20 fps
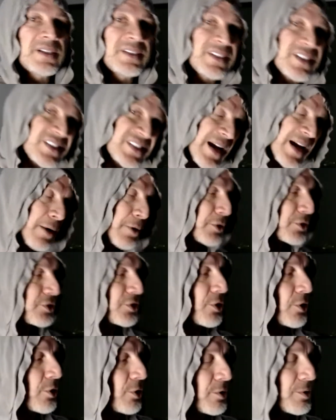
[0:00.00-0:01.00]
The
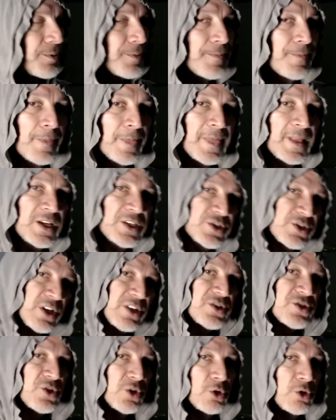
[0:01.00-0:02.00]
sourdough
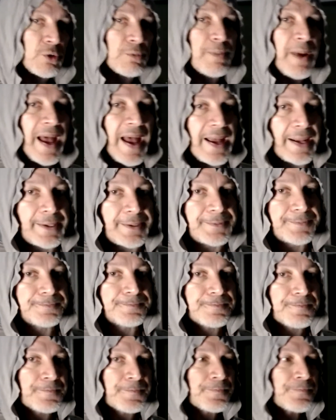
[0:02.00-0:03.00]
starts to go bad.
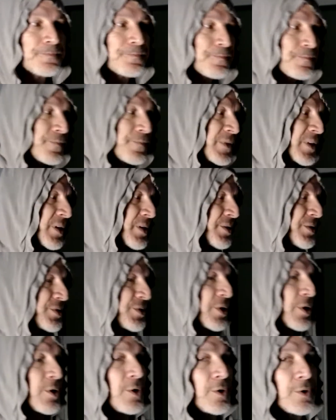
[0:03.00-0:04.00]

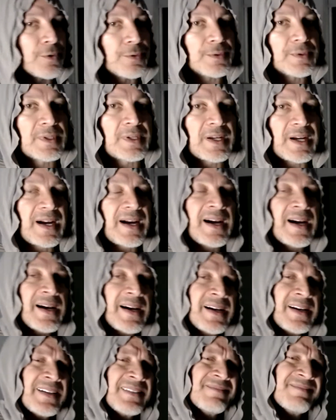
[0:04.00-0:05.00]
So,
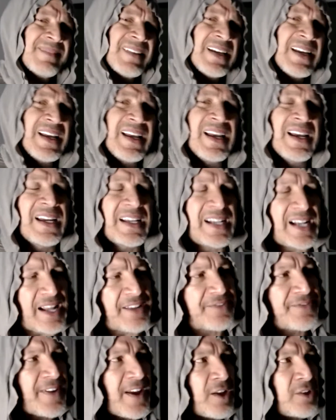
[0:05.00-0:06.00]
and I
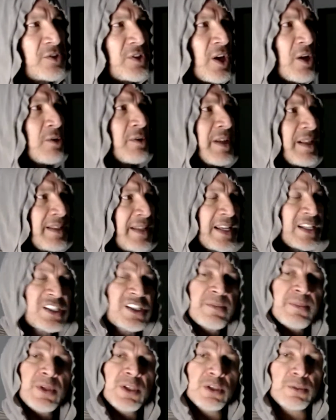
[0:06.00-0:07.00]
found out it likes
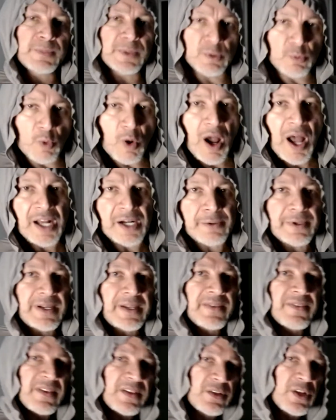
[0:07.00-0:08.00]
to be a little bit
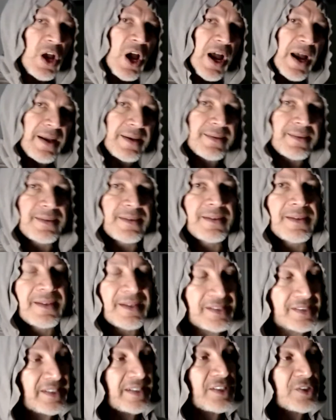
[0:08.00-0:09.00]
watery than not.
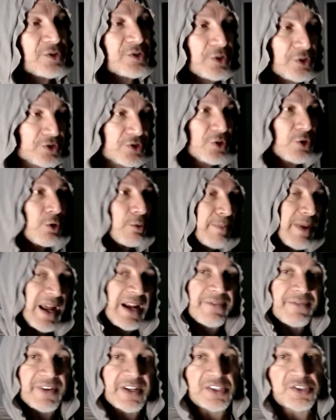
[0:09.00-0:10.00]
because then it starts to go
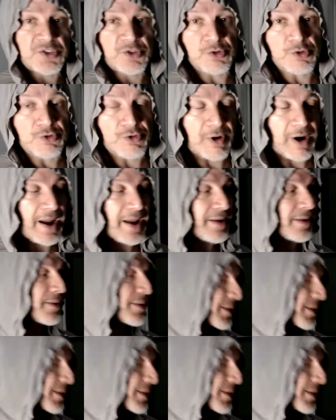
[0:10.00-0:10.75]
bad if it gets too dry.